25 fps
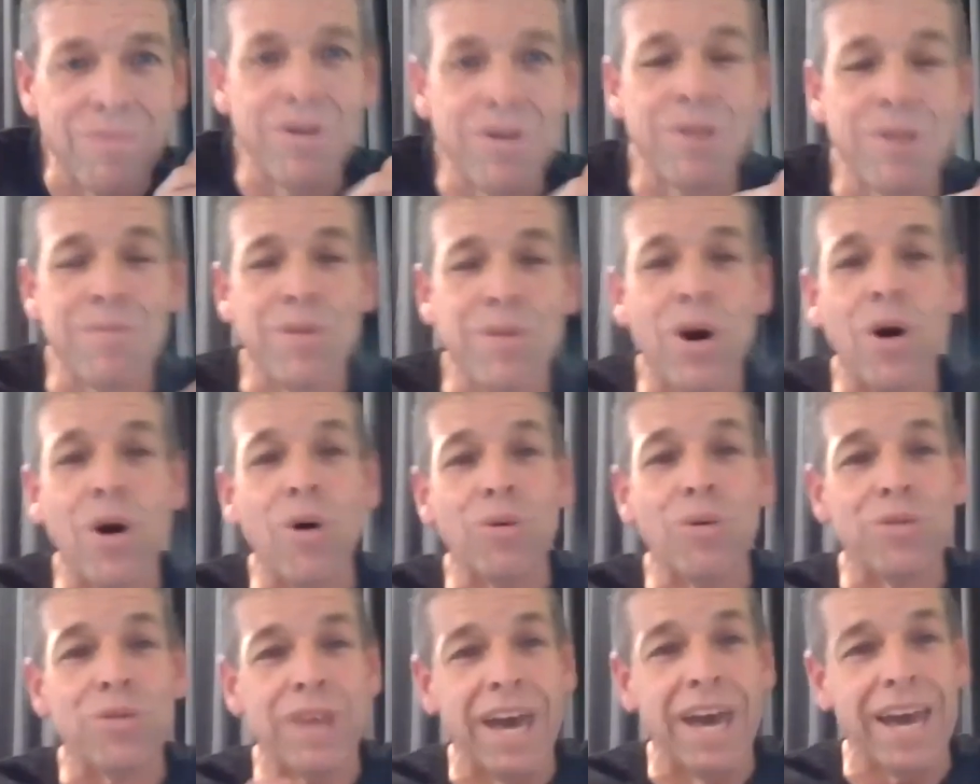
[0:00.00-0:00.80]
We
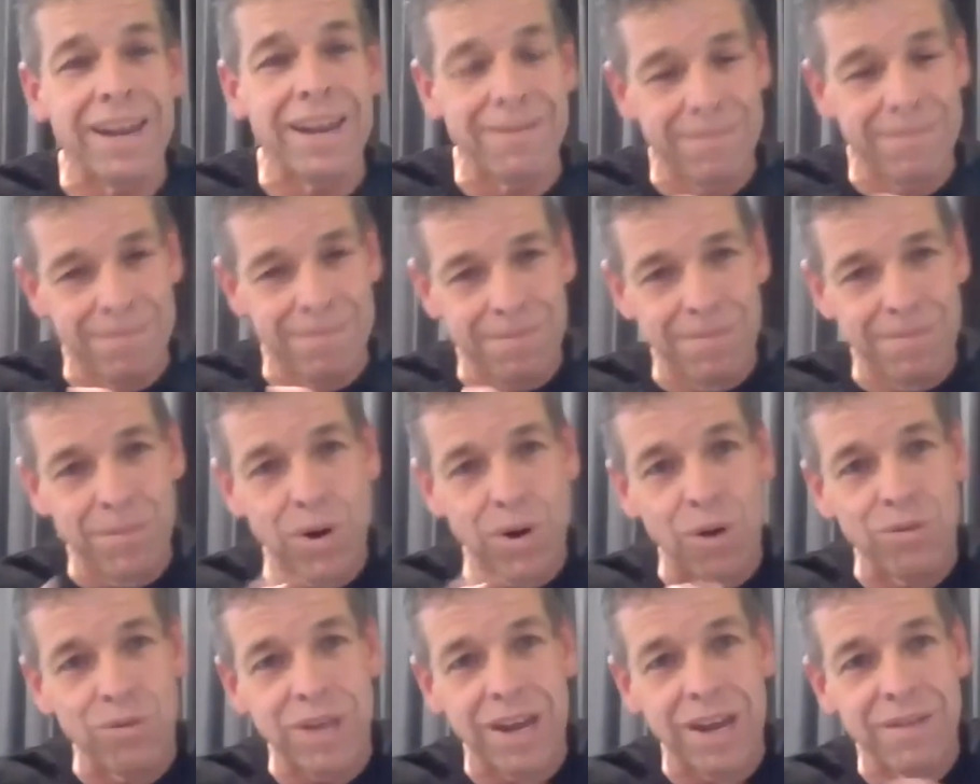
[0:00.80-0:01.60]
mold that
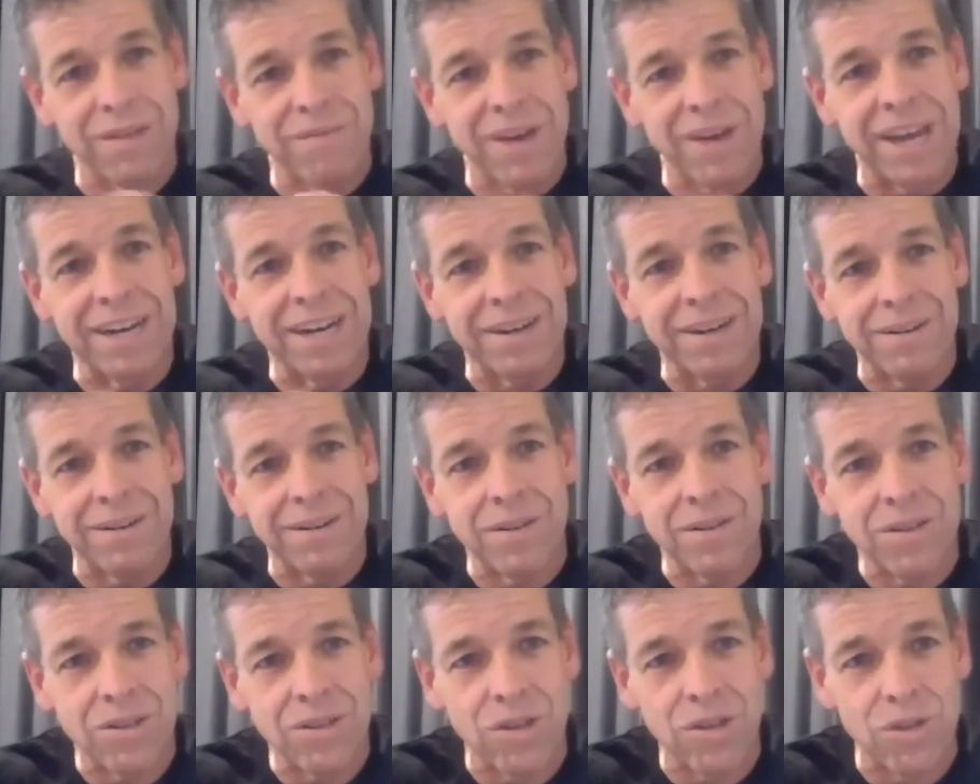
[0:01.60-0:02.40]
event
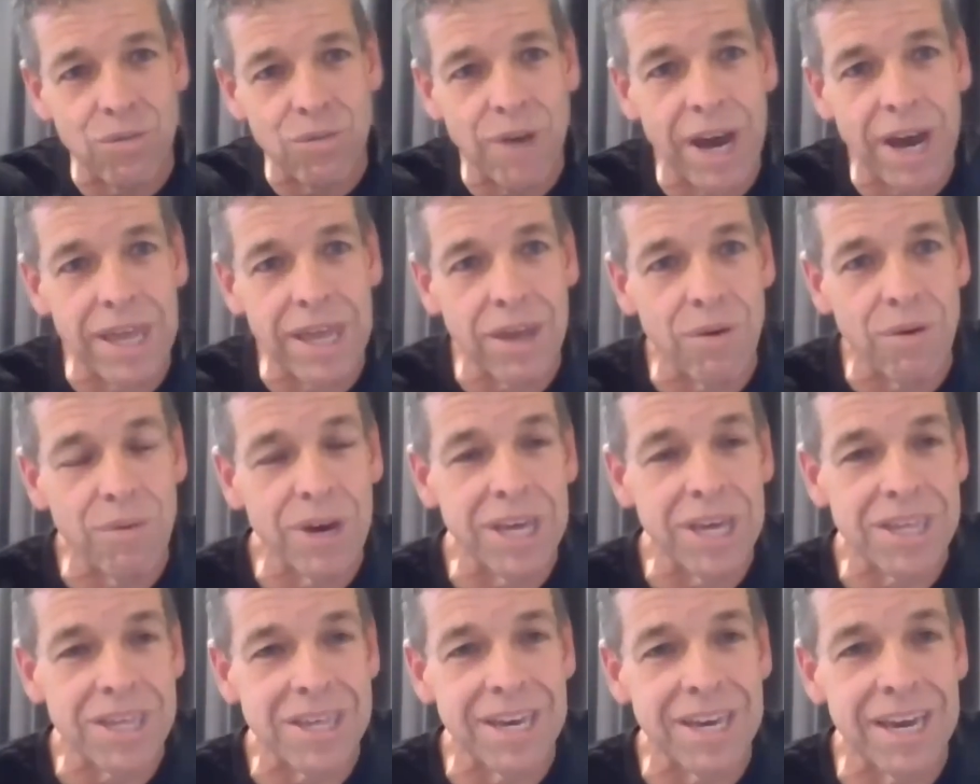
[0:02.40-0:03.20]
to the way that
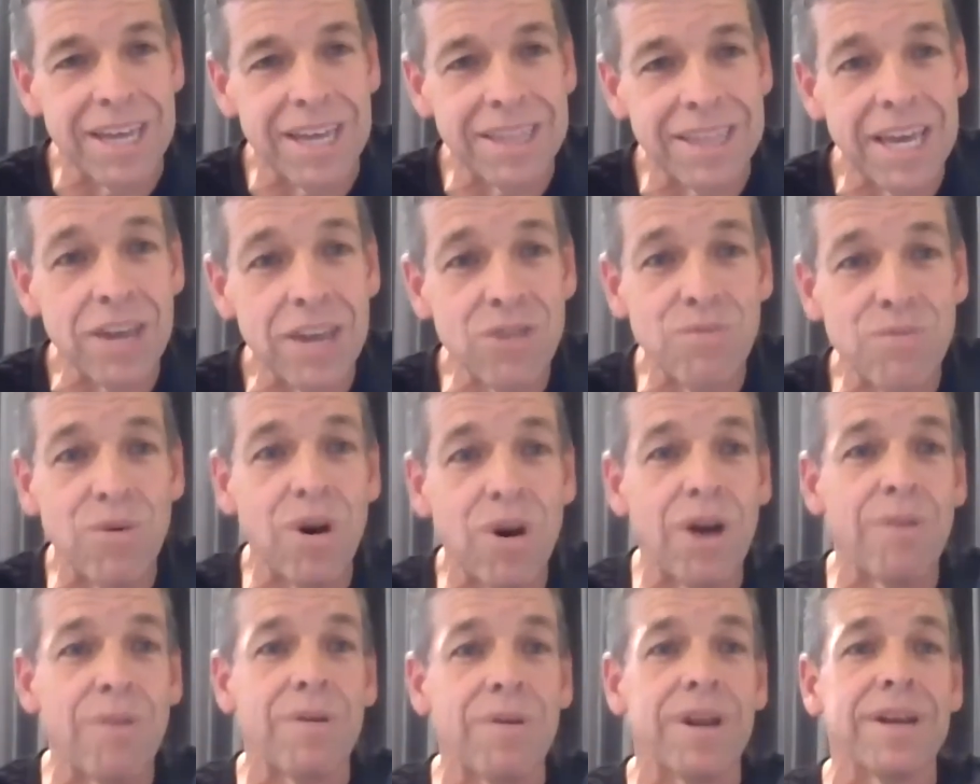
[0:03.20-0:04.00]
we see it. That's
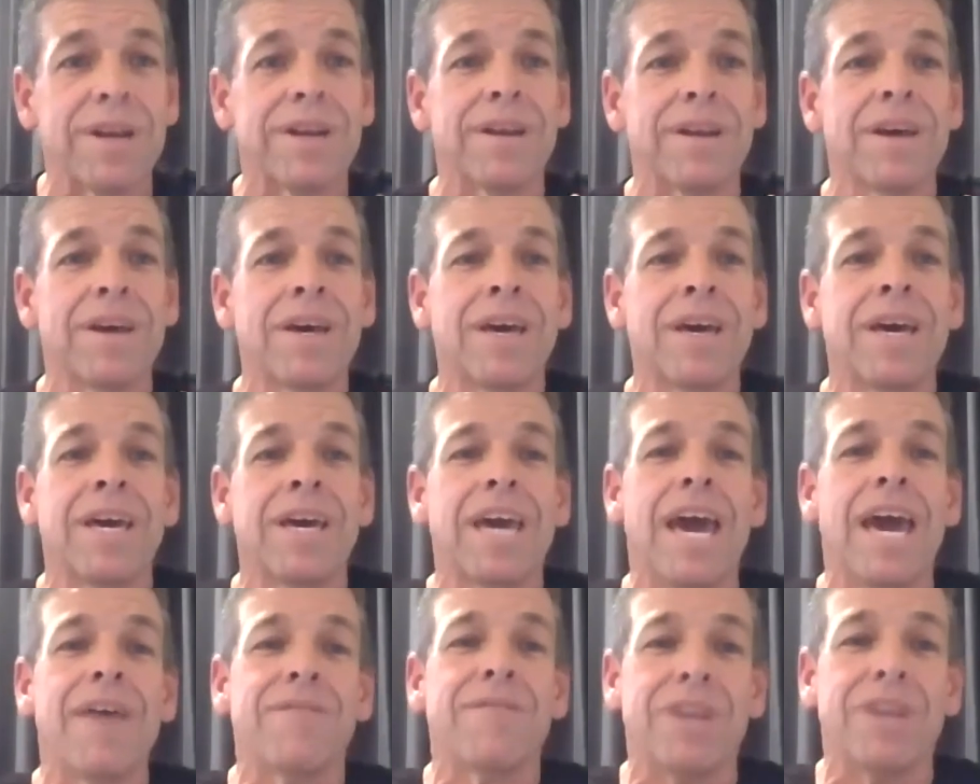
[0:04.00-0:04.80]
why when
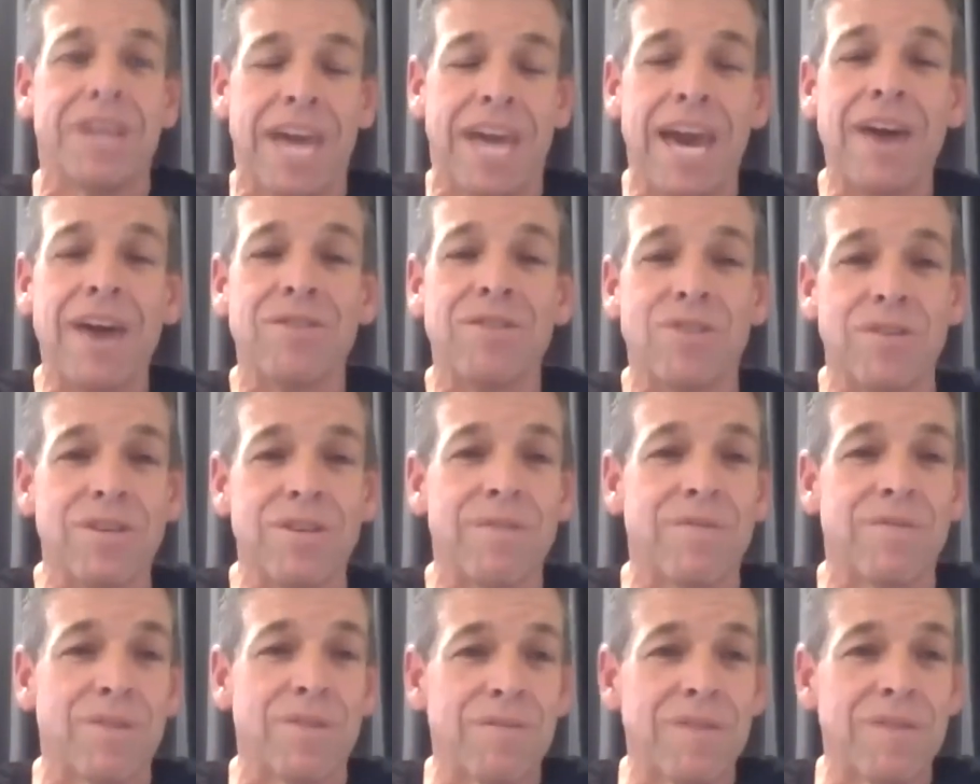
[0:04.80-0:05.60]
you have an account of
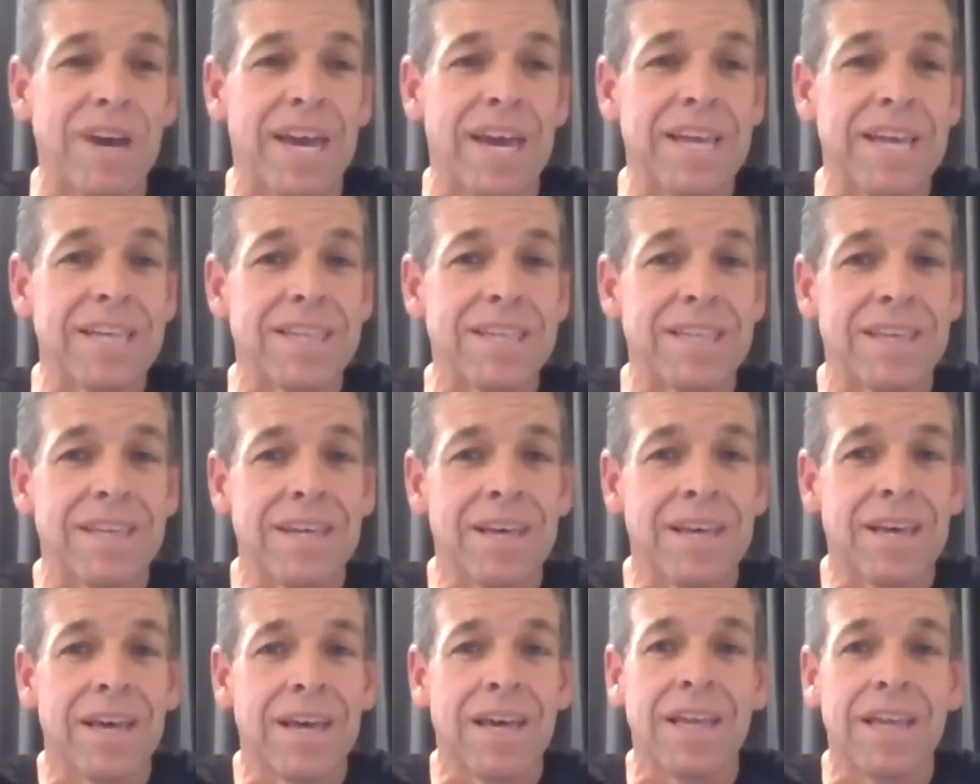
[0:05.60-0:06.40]
different events,
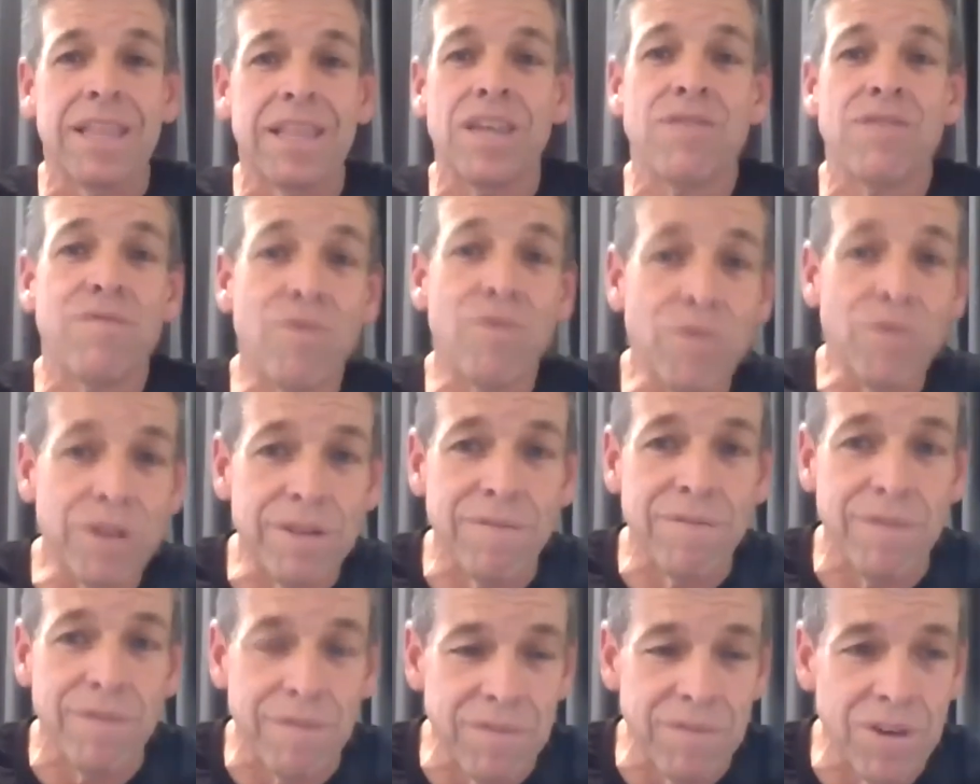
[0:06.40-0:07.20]
there's 4
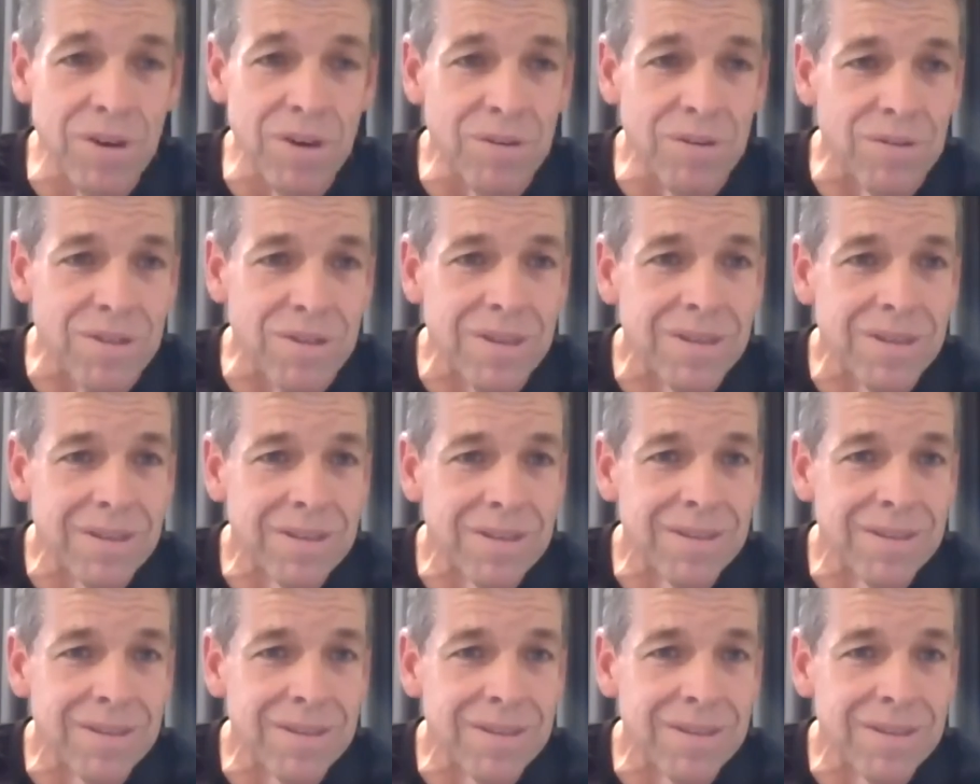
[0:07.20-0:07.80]
different views.